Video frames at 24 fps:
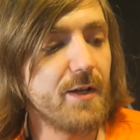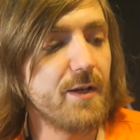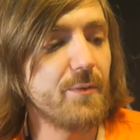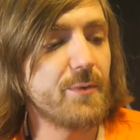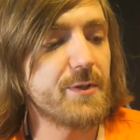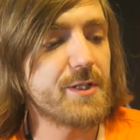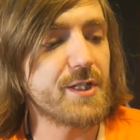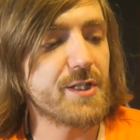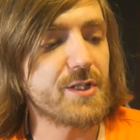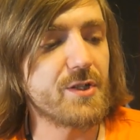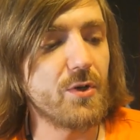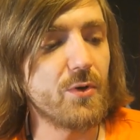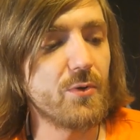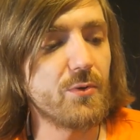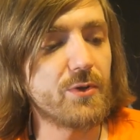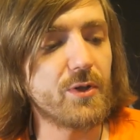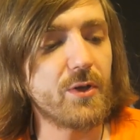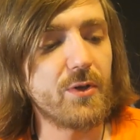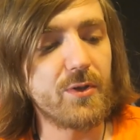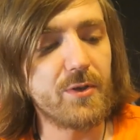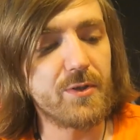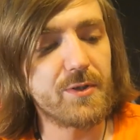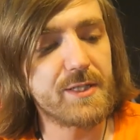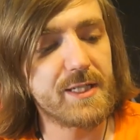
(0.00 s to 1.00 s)
which is called The
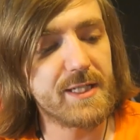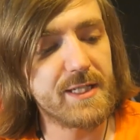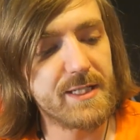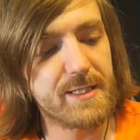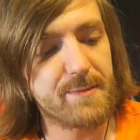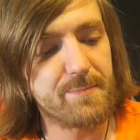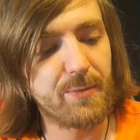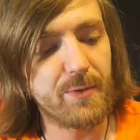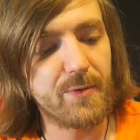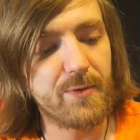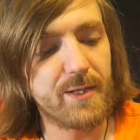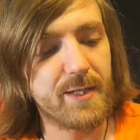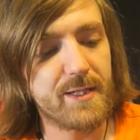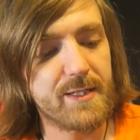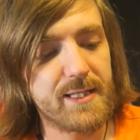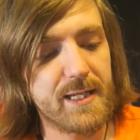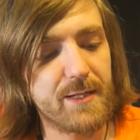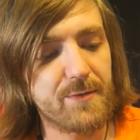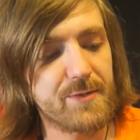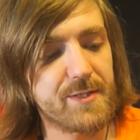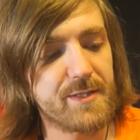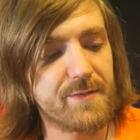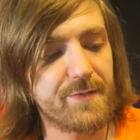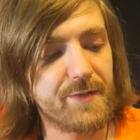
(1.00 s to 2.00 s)
Horse and His Boy and
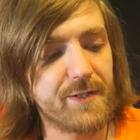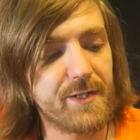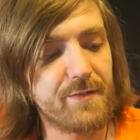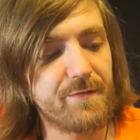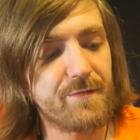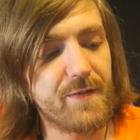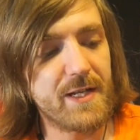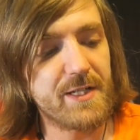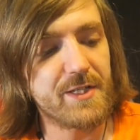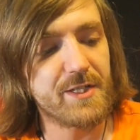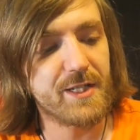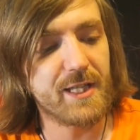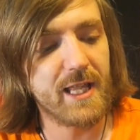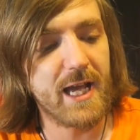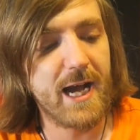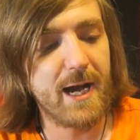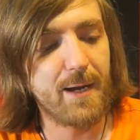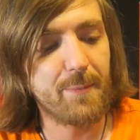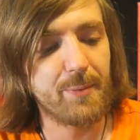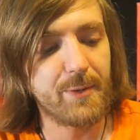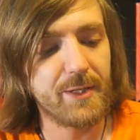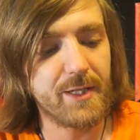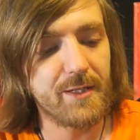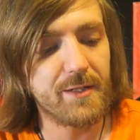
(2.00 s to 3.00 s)
tells of an adventure that
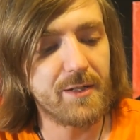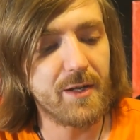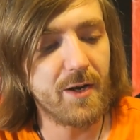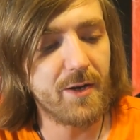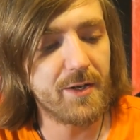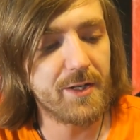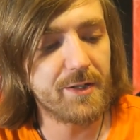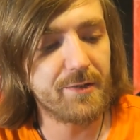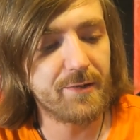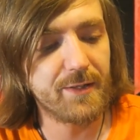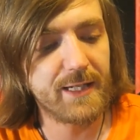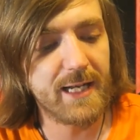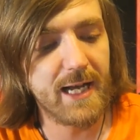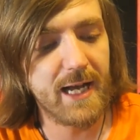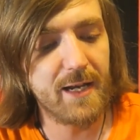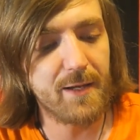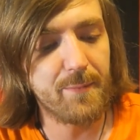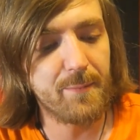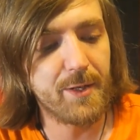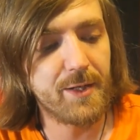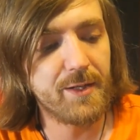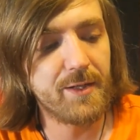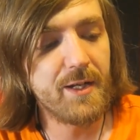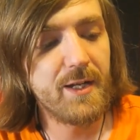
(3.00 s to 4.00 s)
happened in Narnia and
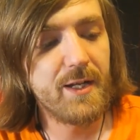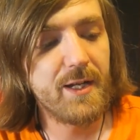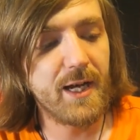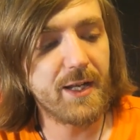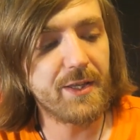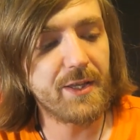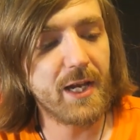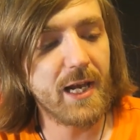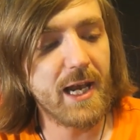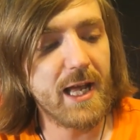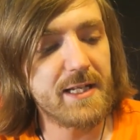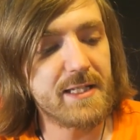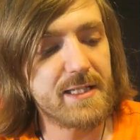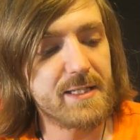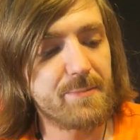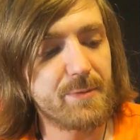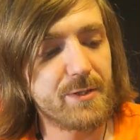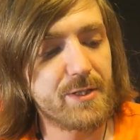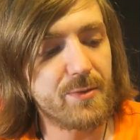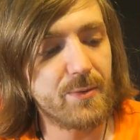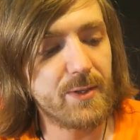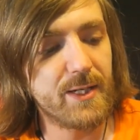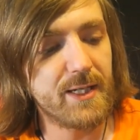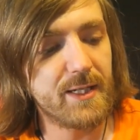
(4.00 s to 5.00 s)
Calormen and the lands
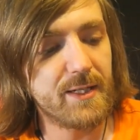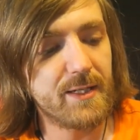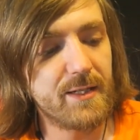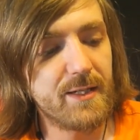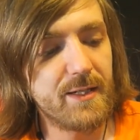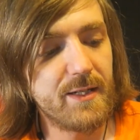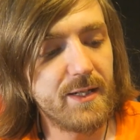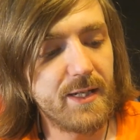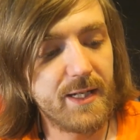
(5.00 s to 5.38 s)
between,